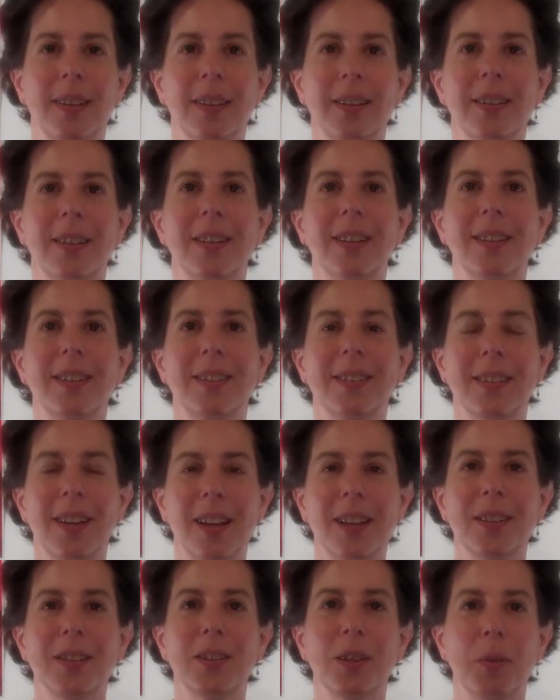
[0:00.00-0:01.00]
to
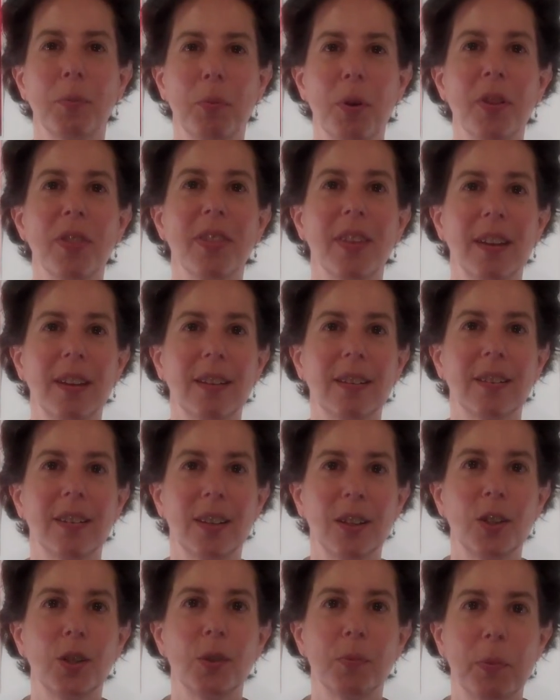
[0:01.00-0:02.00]
concisely put things
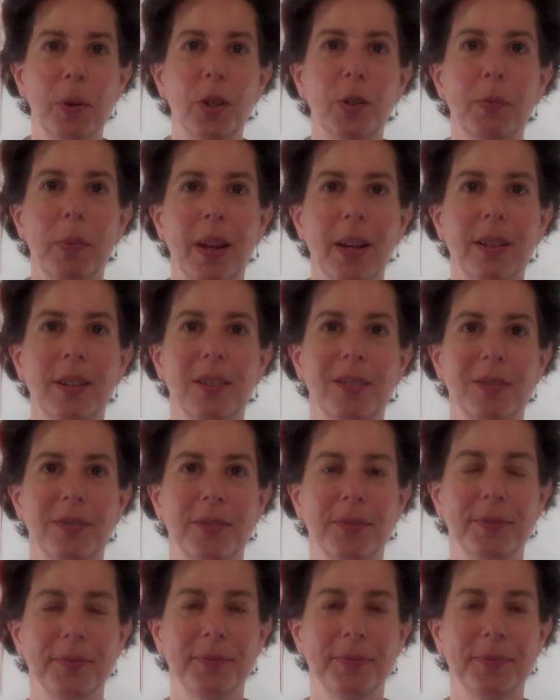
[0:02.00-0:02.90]
into perspective.